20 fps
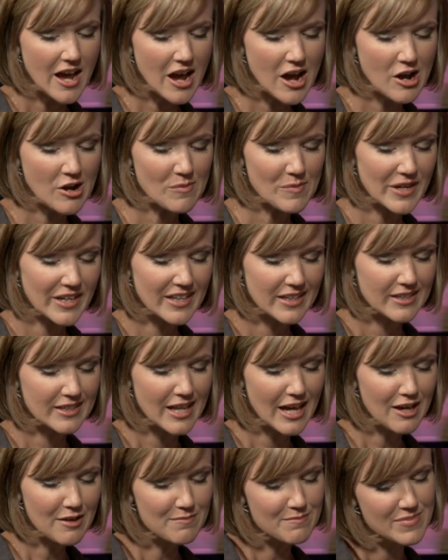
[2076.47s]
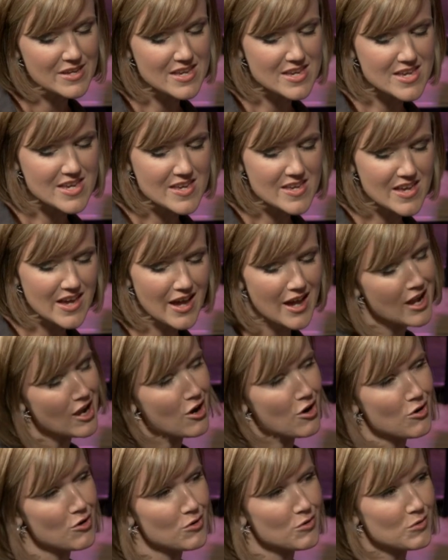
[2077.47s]
Um, can that be
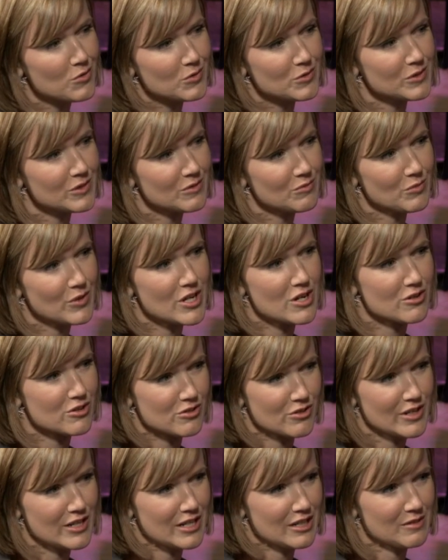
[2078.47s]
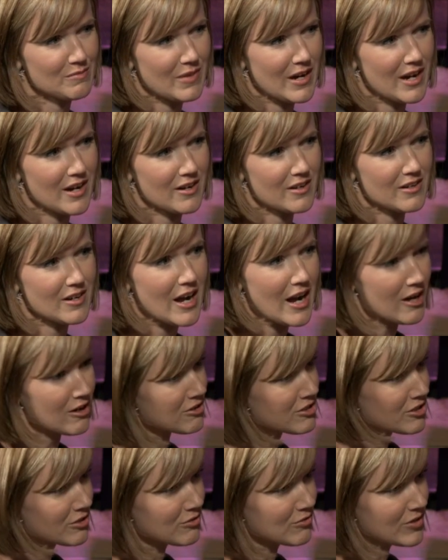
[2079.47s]
how we are treated by our, our
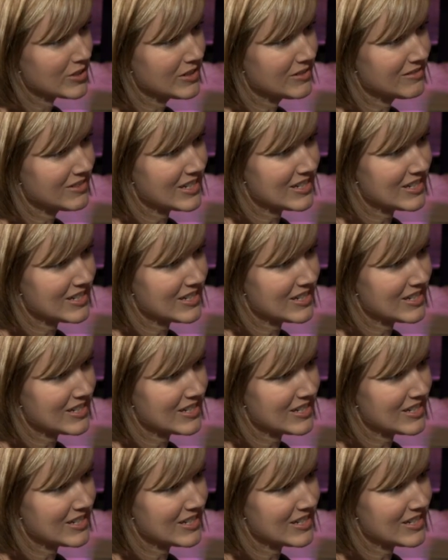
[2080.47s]
children?